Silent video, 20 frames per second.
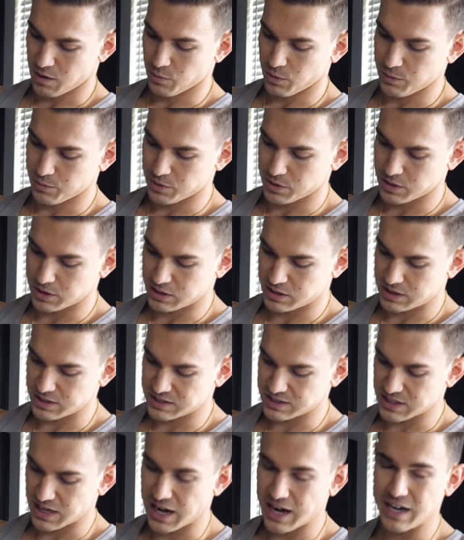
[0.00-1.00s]
We were
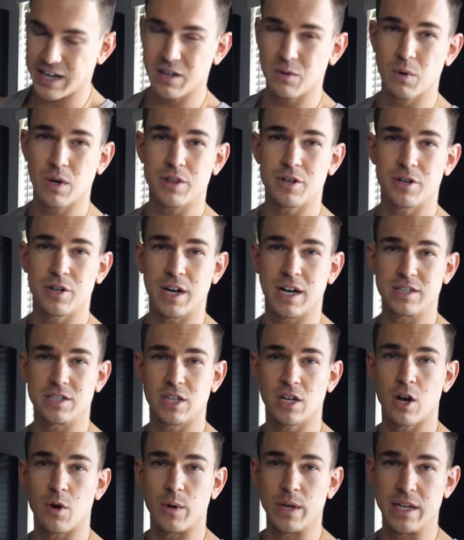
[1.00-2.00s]
deciding whether or not
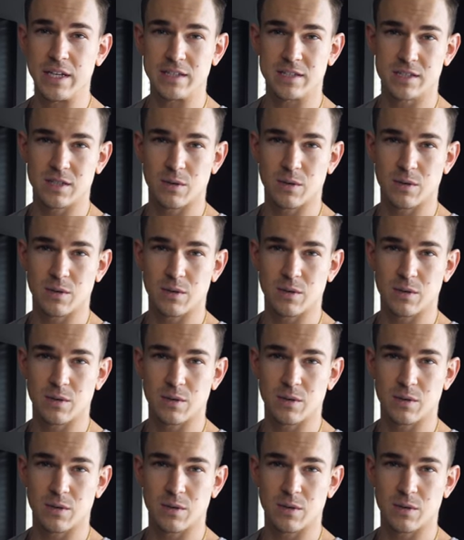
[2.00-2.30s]
to go eat